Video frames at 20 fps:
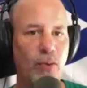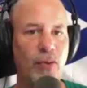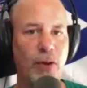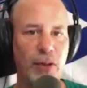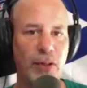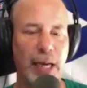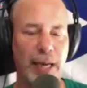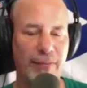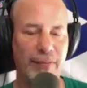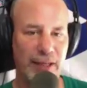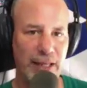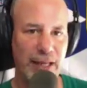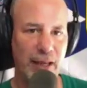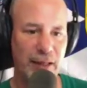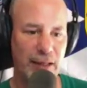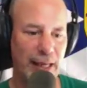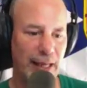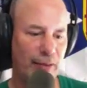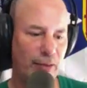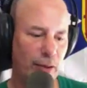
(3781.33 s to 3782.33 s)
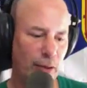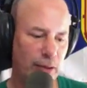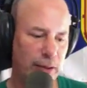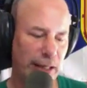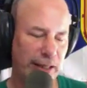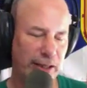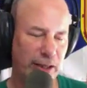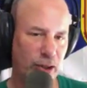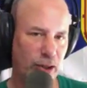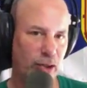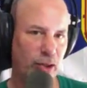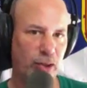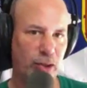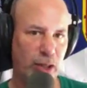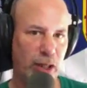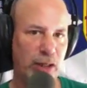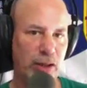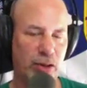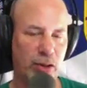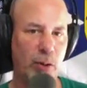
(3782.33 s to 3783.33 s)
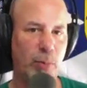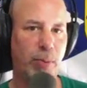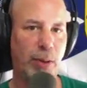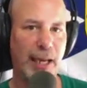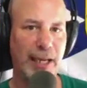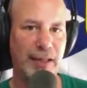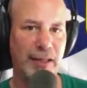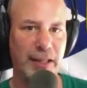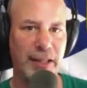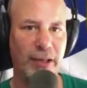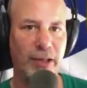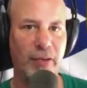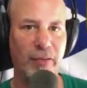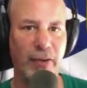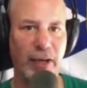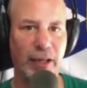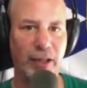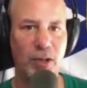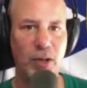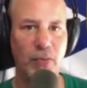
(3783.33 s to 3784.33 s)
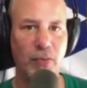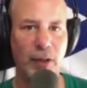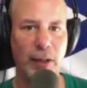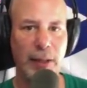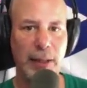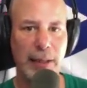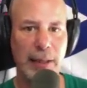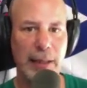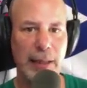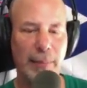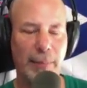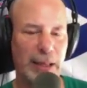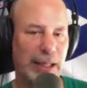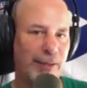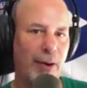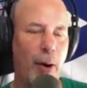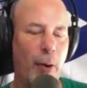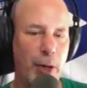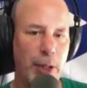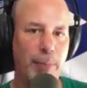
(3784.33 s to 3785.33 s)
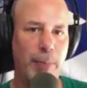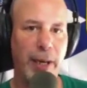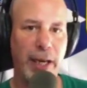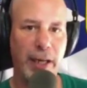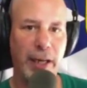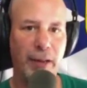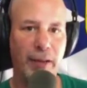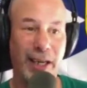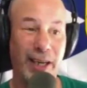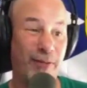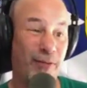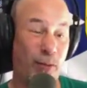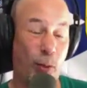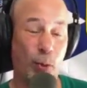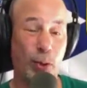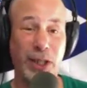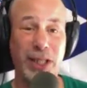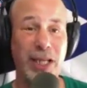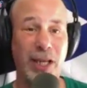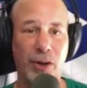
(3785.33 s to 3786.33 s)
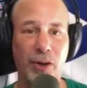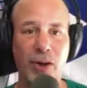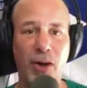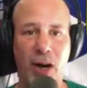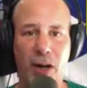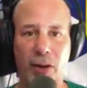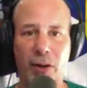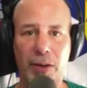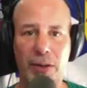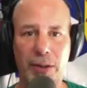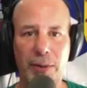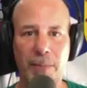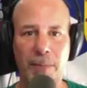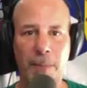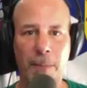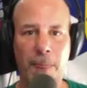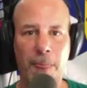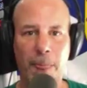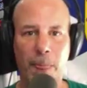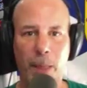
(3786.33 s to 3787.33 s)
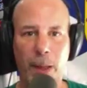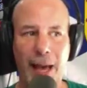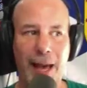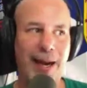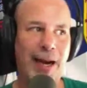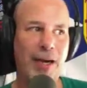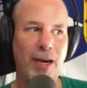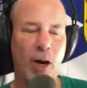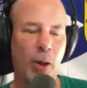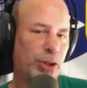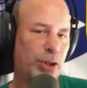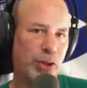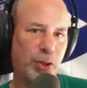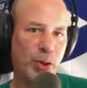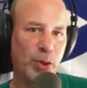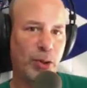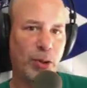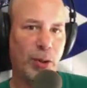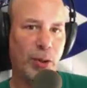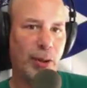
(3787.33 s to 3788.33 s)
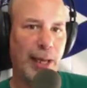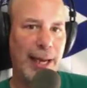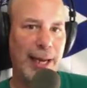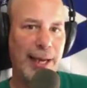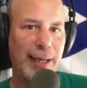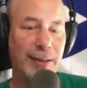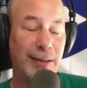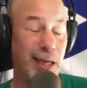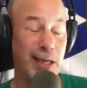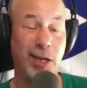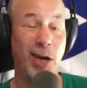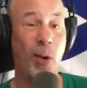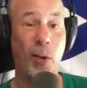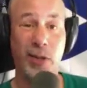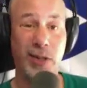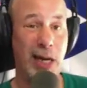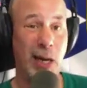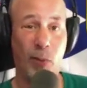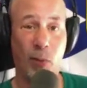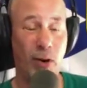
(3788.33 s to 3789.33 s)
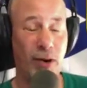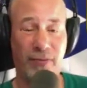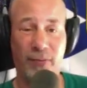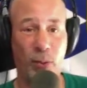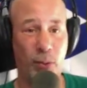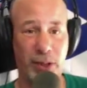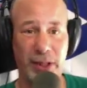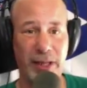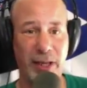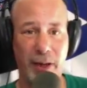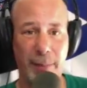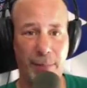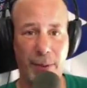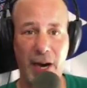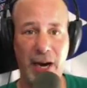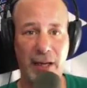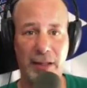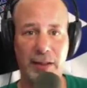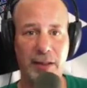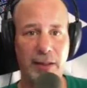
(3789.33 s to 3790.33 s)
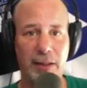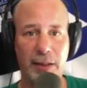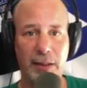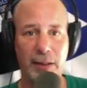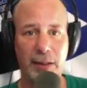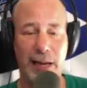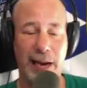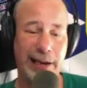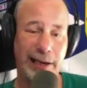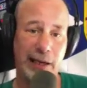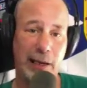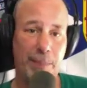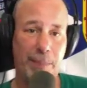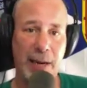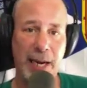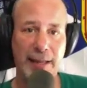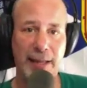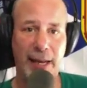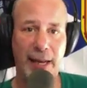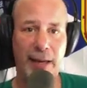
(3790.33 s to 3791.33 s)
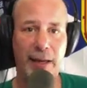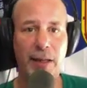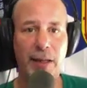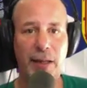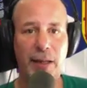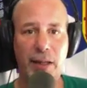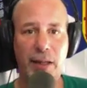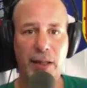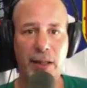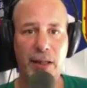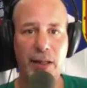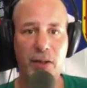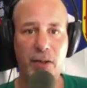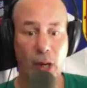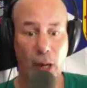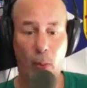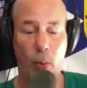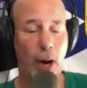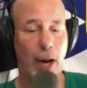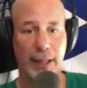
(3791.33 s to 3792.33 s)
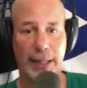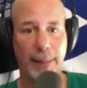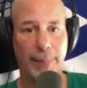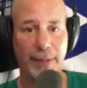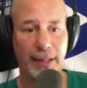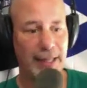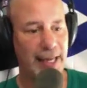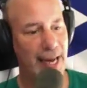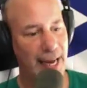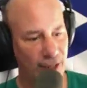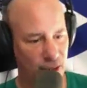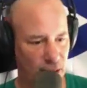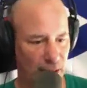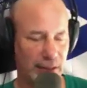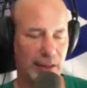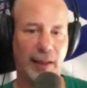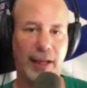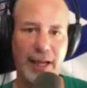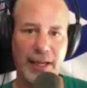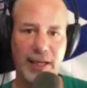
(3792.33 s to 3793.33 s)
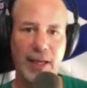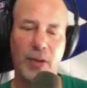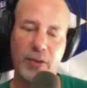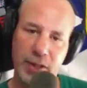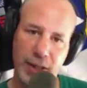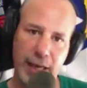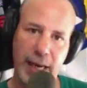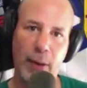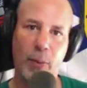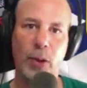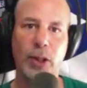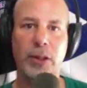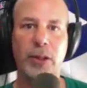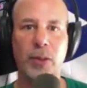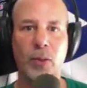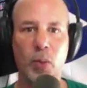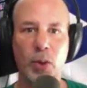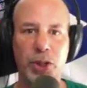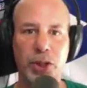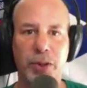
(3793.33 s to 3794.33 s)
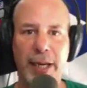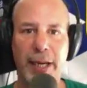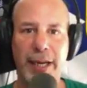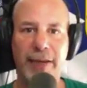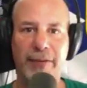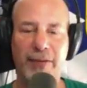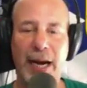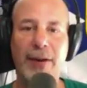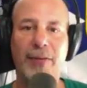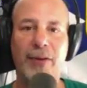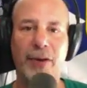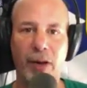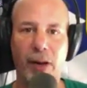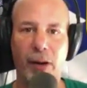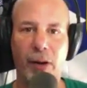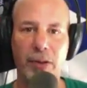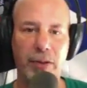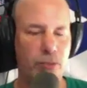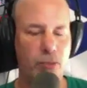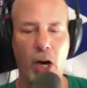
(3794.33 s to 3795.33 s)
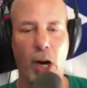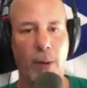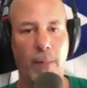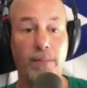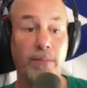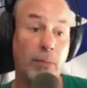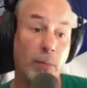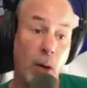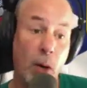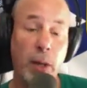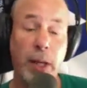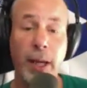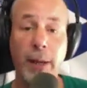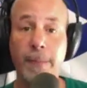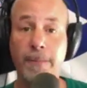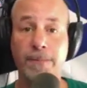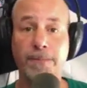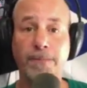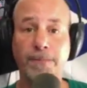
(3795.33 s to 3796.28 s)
of those. I've seen those lenses in two places here in Vancouver, but they've always been like $1,400. And I know it's a 2-year-old lens. I know it's not worth $1,400. I ain't going to pay that. So I walked up to the guy, checked the lens out, and said, hey, would you take $500? No. Okay.